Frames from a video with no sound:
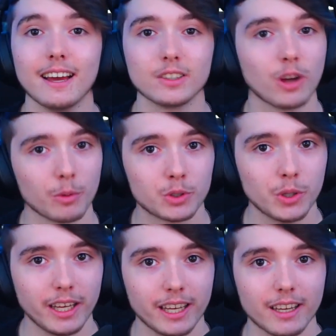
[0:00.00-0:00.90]

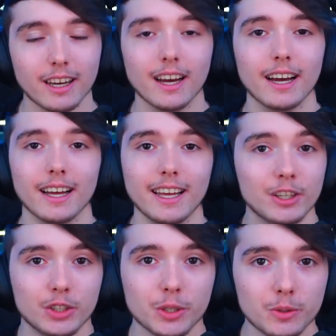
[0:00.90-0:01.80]
troubleshooting uh,
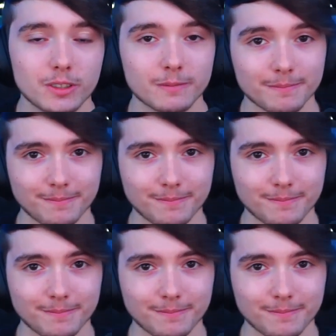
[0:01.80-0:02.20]
issues.